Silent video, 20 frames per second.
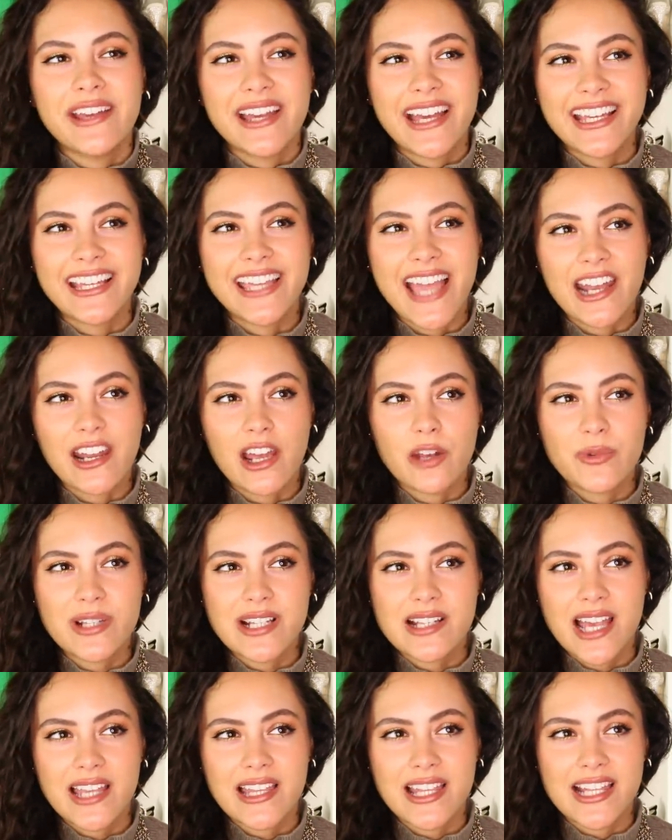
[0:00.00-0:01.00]
Again, I would
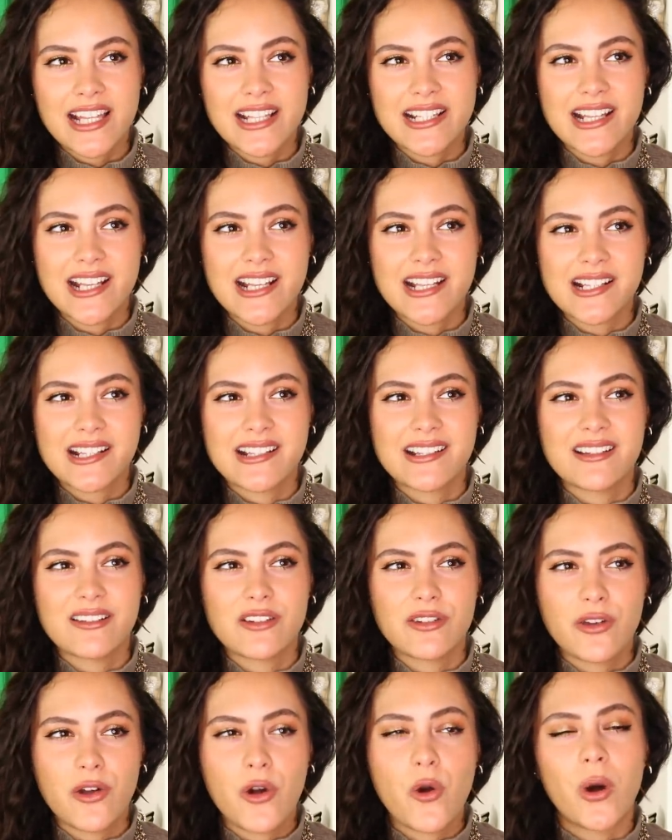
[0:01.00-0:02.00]
say that this is
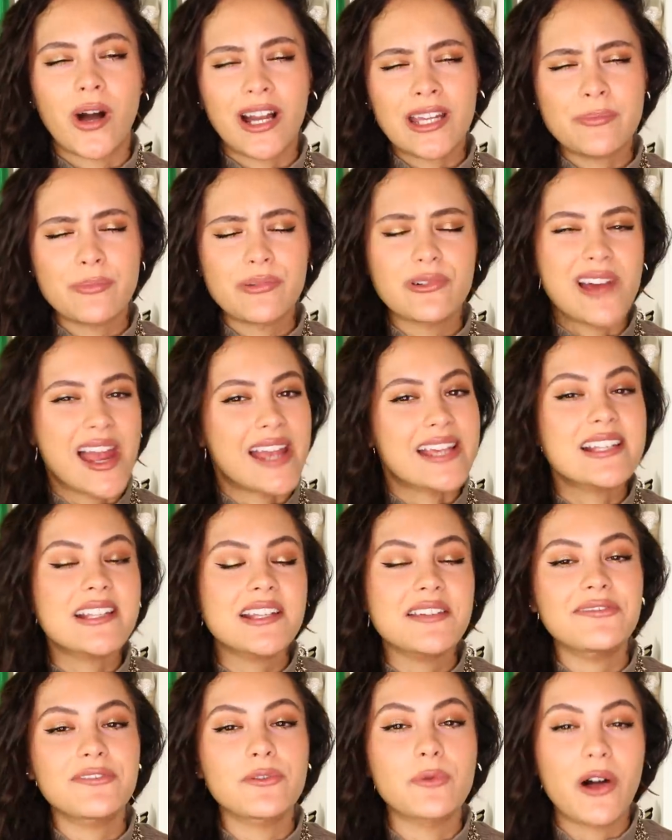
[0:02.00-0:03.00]
quite
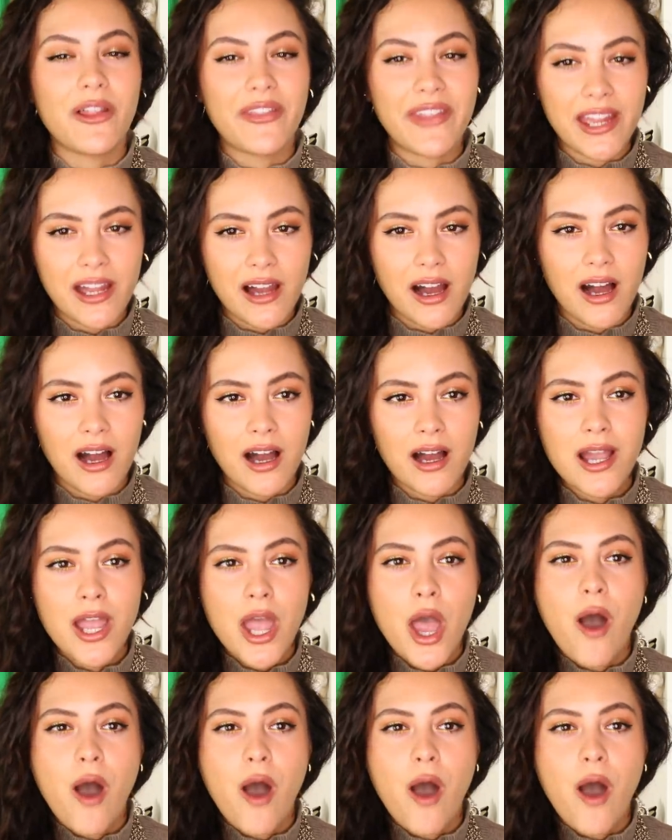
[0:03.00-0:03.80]
pricey for what they are,